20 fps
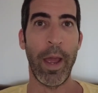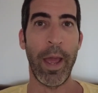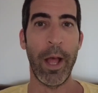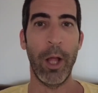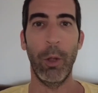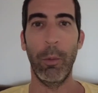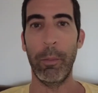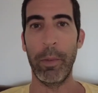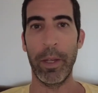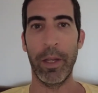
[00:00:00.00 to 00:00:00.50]

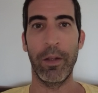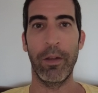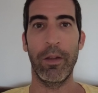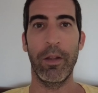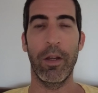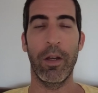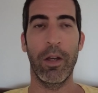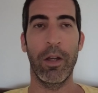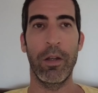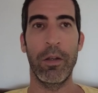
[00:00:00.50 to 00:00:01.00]

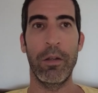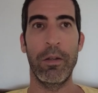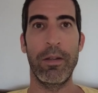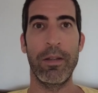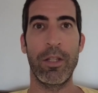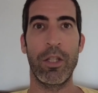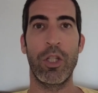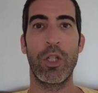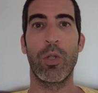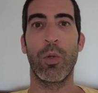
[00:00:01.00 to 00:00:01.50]
hell-bent on
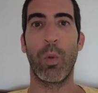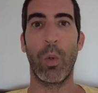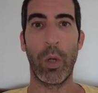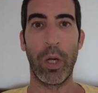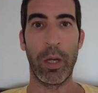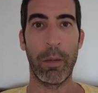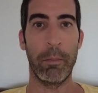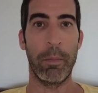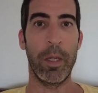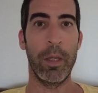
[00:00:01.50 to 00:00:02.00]

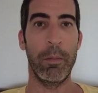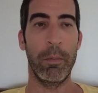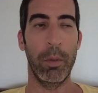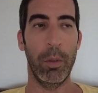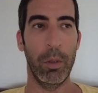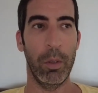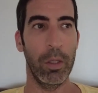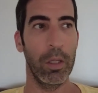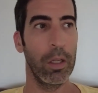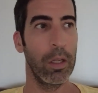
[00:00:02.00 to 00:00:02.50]
destroying
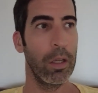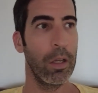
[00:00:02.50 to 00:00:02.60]
people,